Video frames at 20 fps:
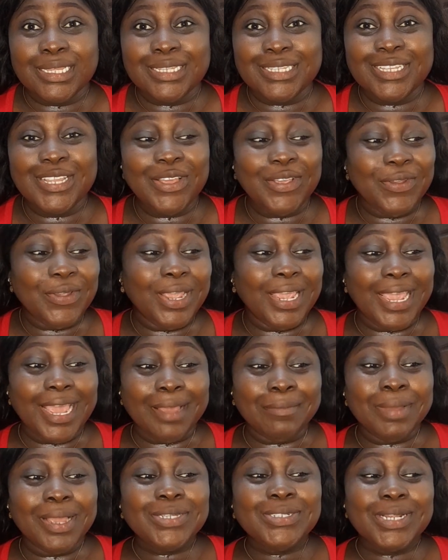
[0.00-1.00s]
sorry,
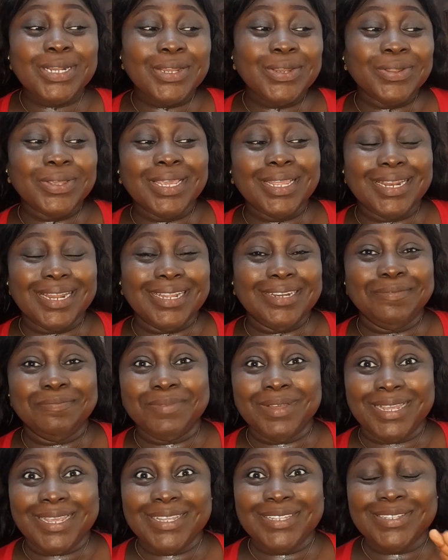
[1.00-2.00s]
I'm actually looking at the
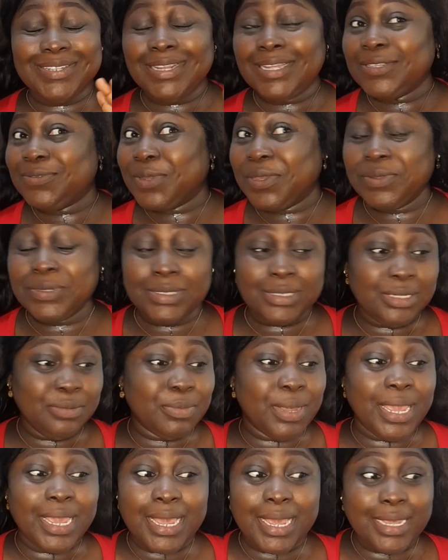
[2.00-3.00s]
package, so that's why you see
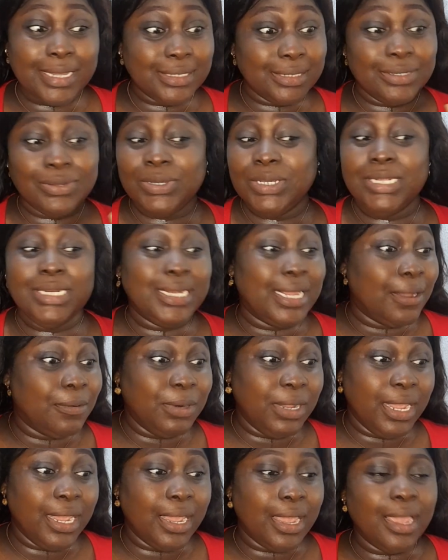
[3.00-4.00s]
my eyes going down
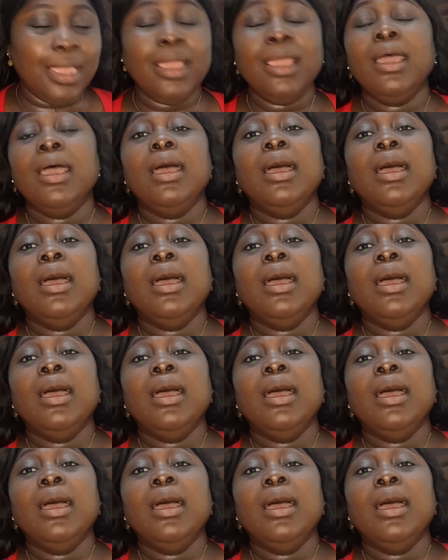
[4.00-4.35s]
here.